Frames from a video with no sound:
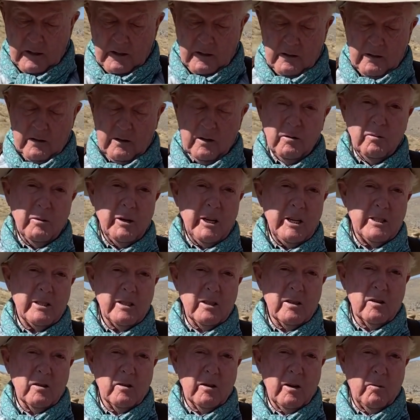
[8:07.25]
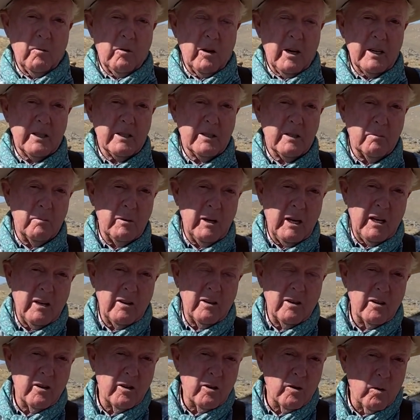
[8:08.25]
2 weeks ago, I watched a man
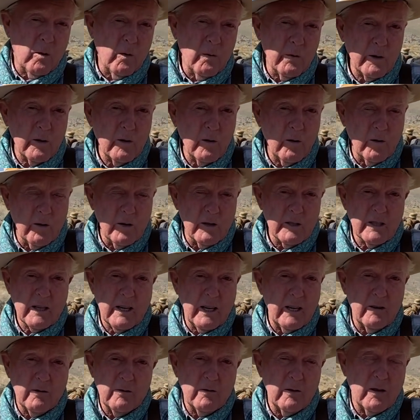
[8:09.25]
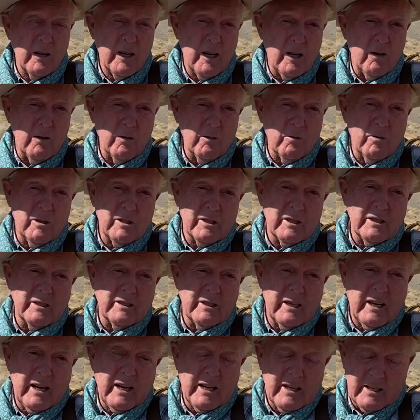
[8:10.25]
on an older horse. I don't know how old it was
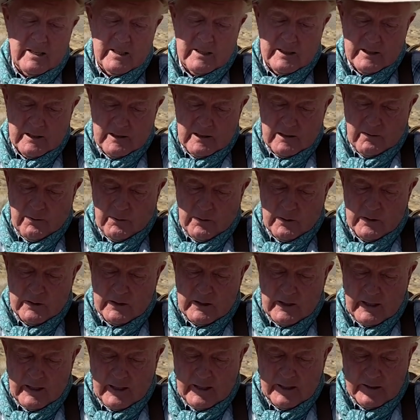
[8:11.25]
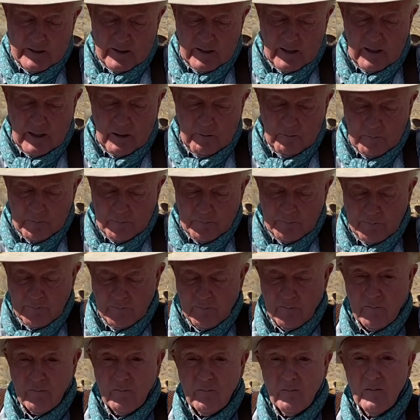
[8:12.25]
exactly because this first day I'd seen him.
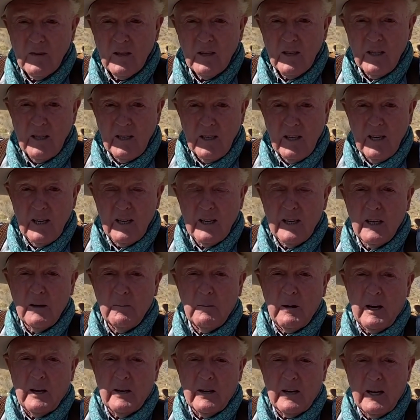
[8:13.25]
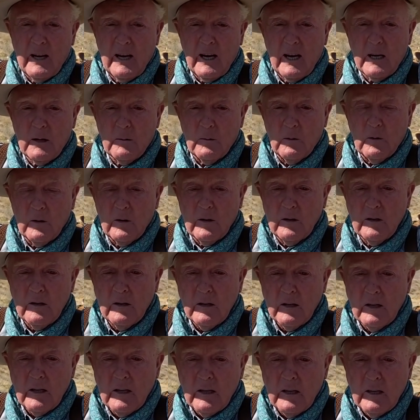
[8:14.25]
He came out in a Hackamore,
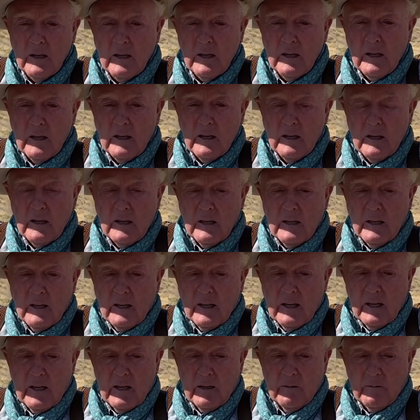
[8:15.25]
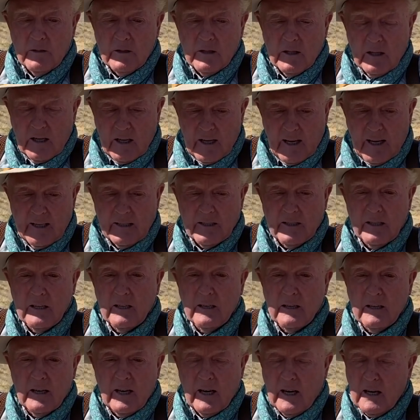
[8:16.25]
and it was a
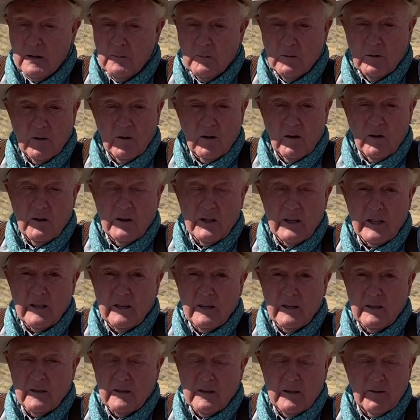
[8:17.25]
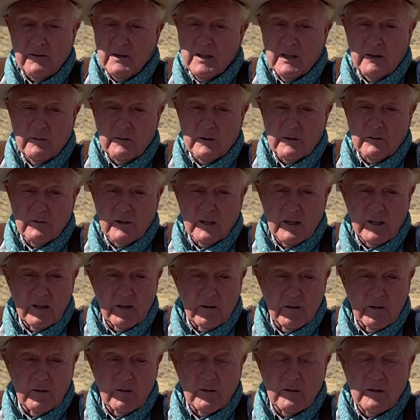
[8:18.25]
classic Hackamore, all the gear, everything was really
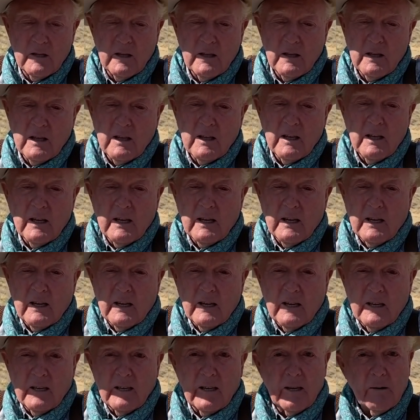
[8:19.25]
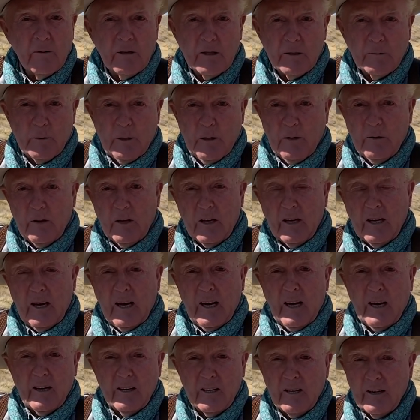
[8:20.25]
cool. And then we spilled the
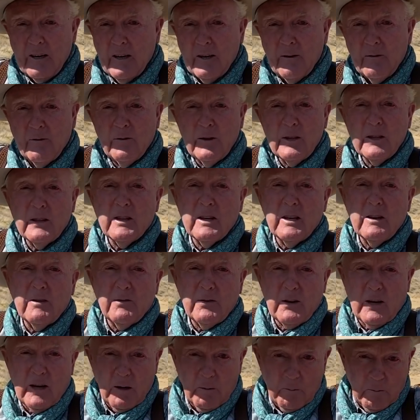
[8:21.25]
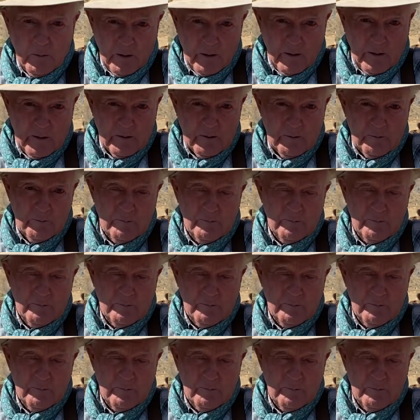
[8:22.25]
cattle and everything fell apart.